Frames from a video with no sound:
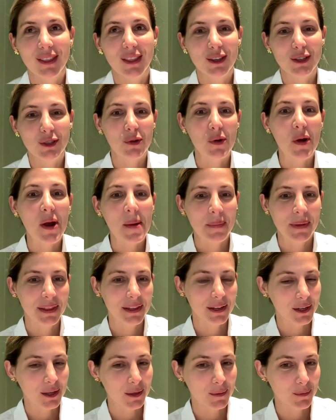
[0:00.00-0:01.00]
The drama
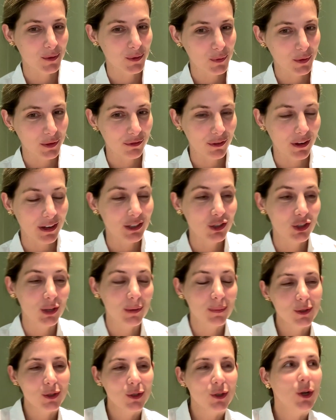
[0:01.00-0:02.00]
that comes with
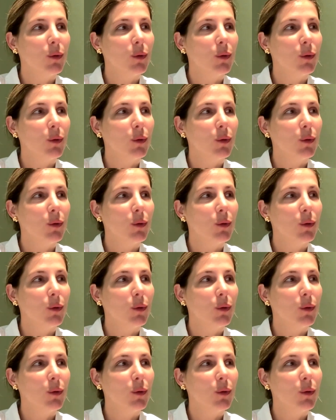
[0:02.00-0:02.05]
friendships.